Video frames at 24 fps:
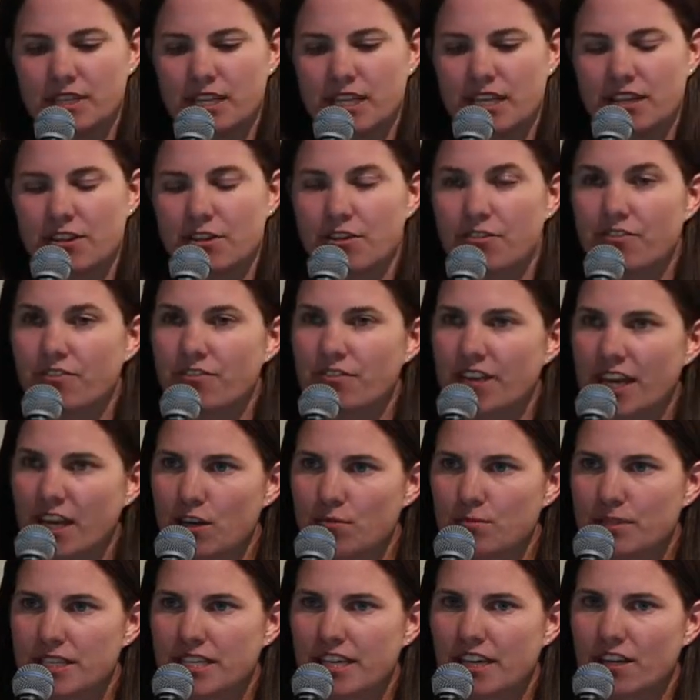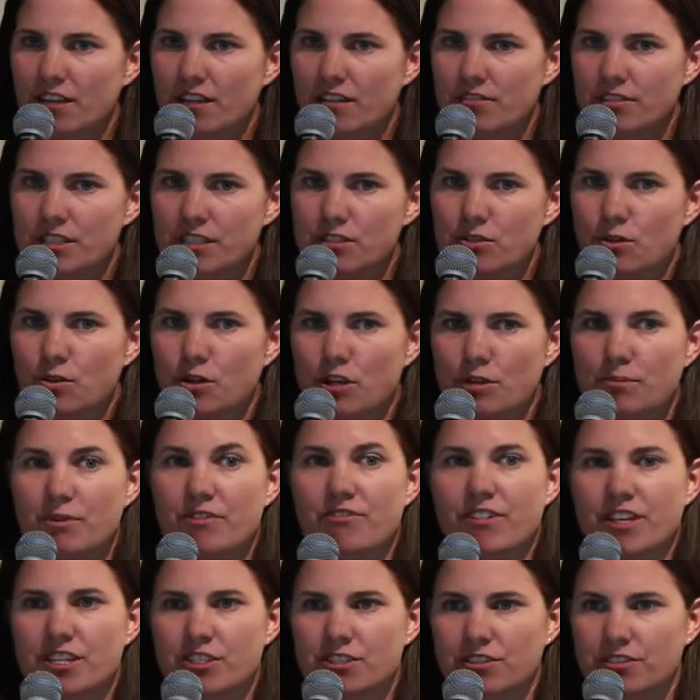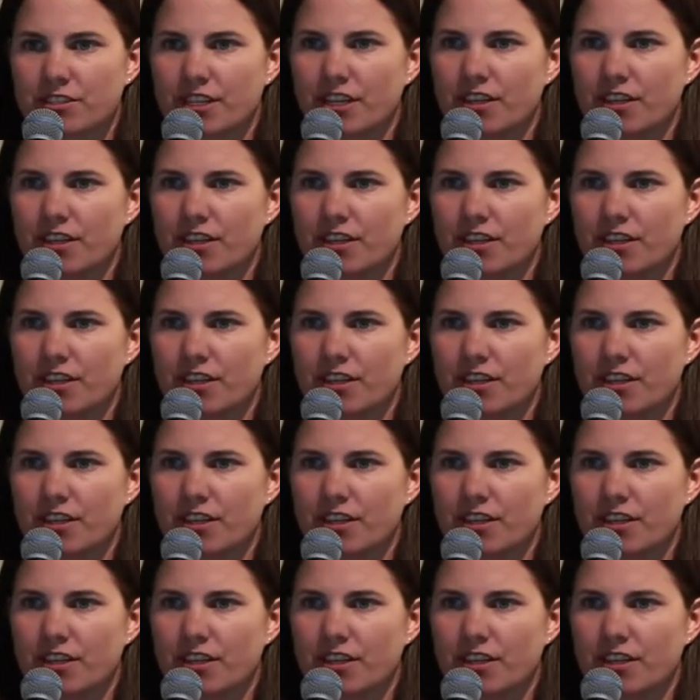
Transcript: either family caregivers or professional